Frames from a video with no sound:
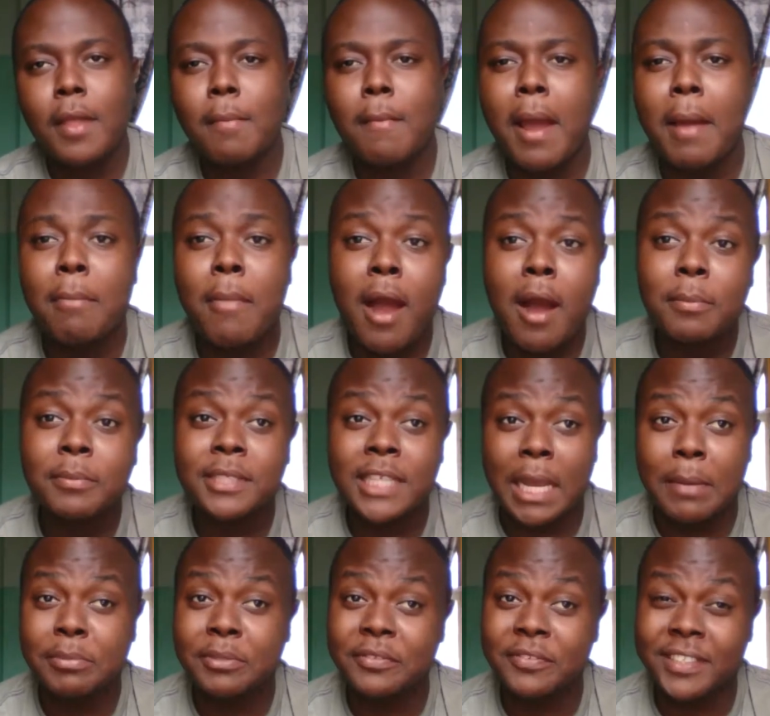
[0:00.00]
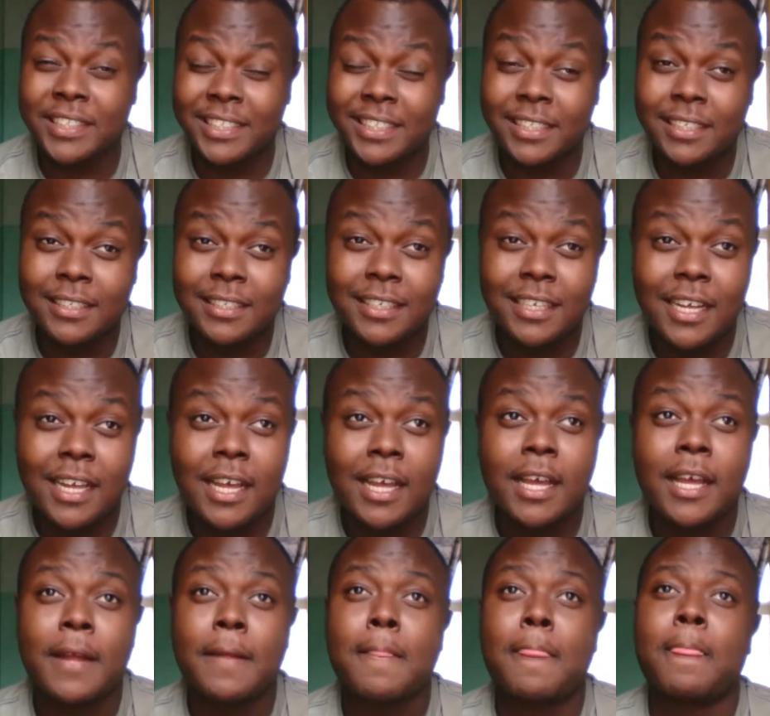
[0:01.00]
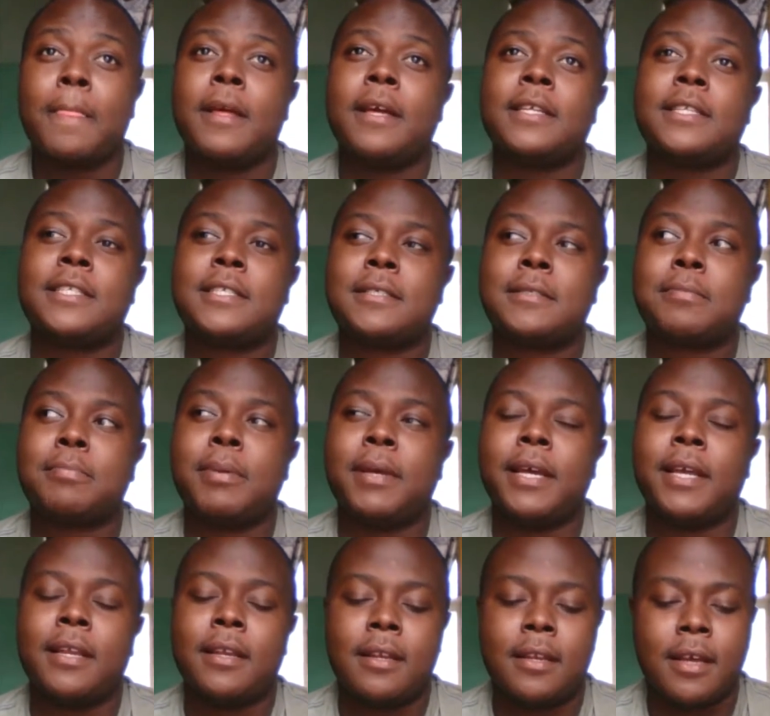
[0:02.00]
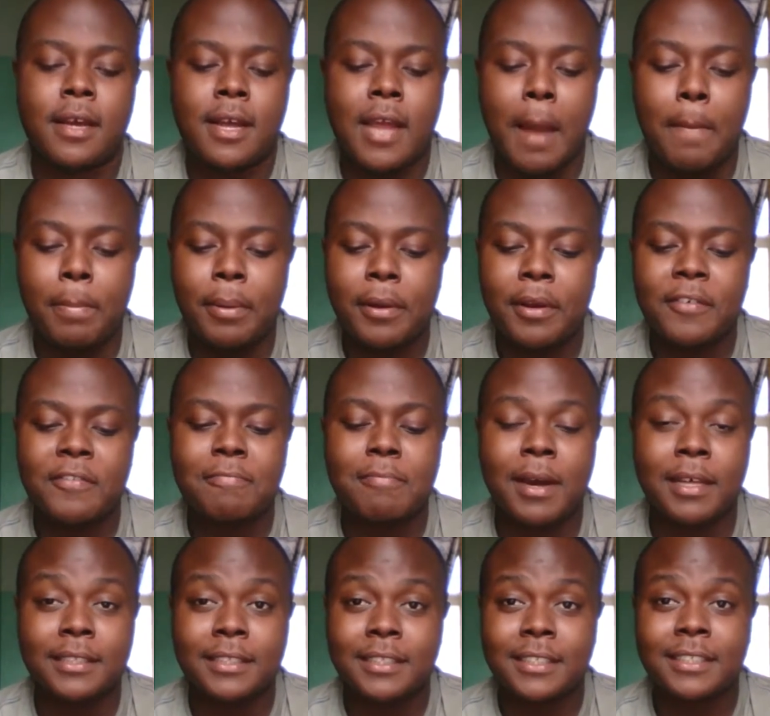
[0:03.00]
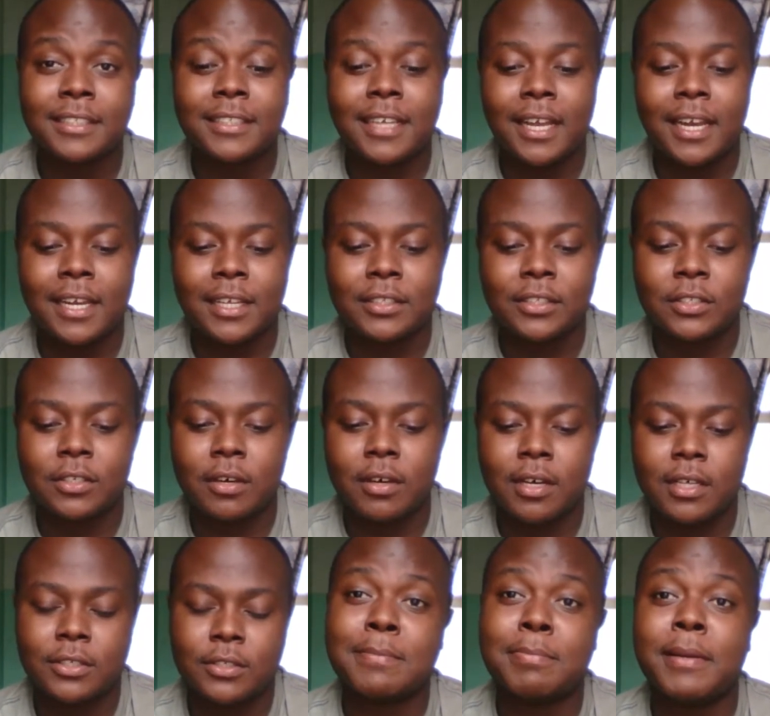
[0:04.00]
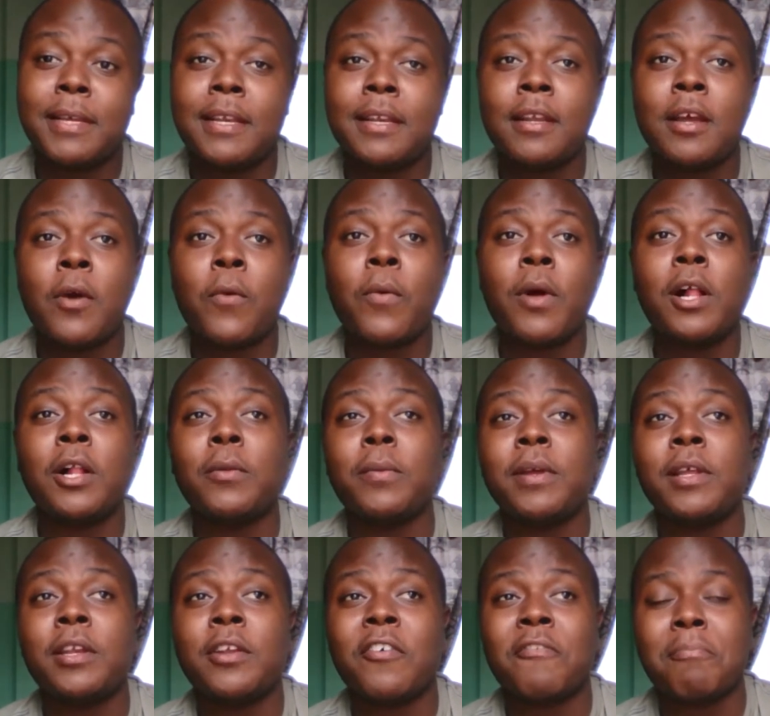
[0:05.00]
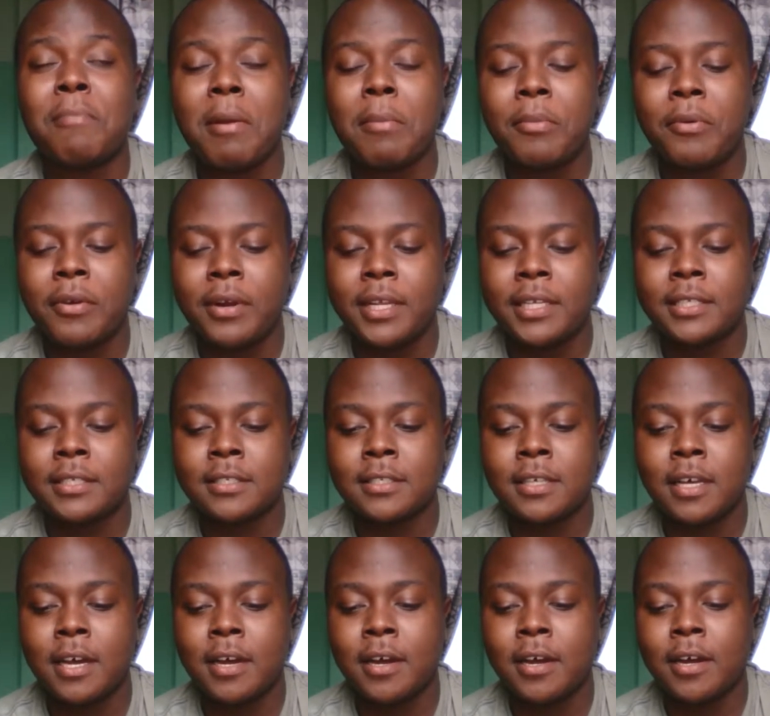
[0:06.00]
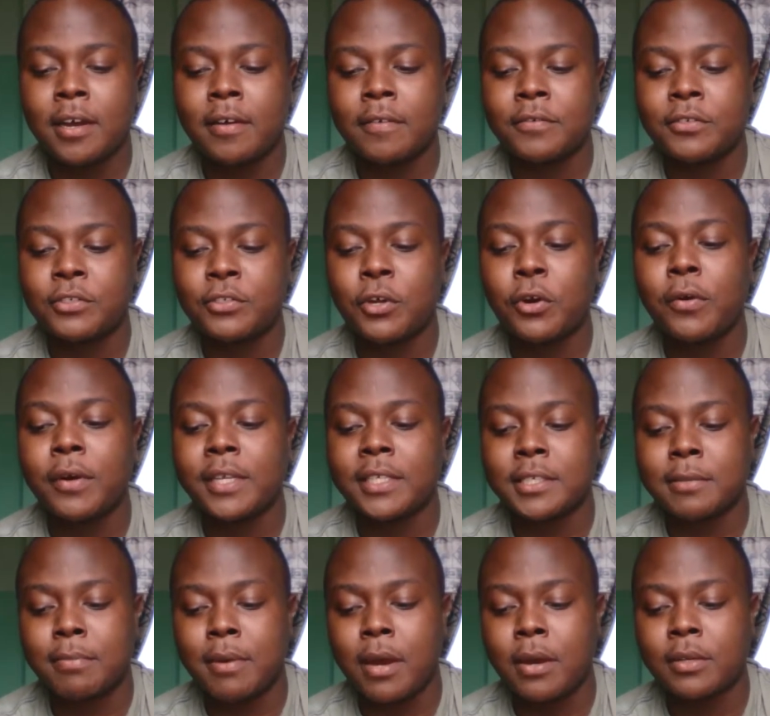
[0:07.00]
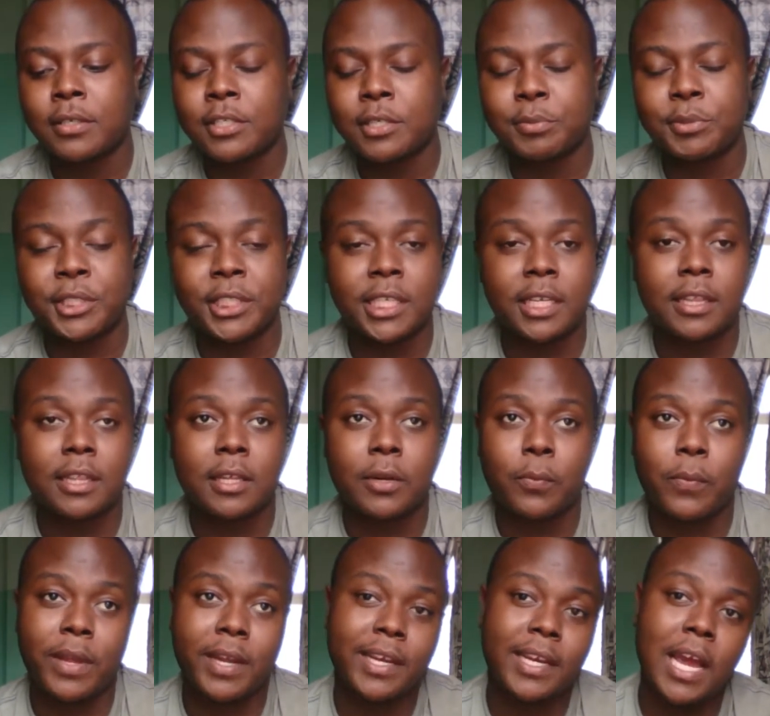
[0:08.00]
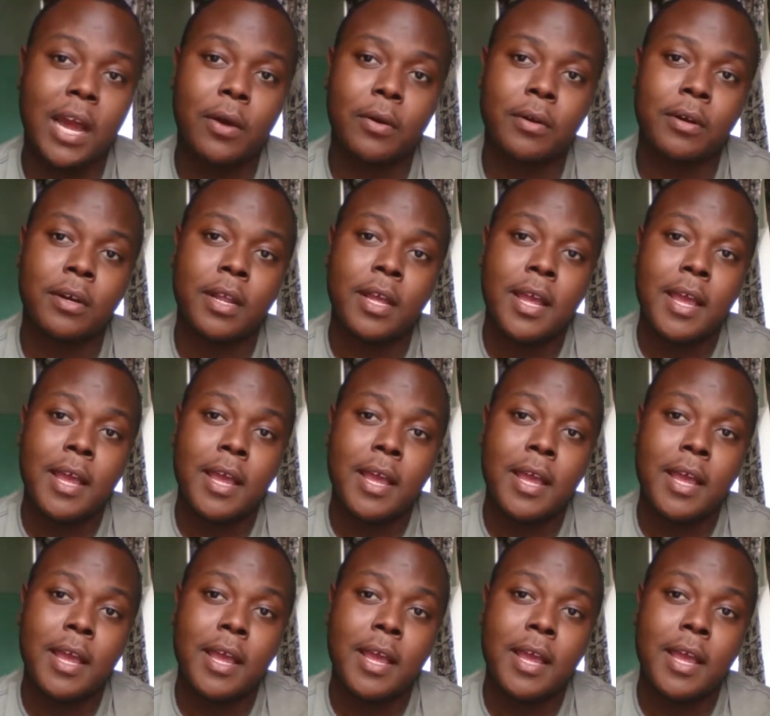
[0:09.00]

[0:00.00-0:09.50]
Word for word: my mom's came to visit. It's been a couple of months since I last saw her. It's been a whirlwind of memories, uh, stories about some shit that went down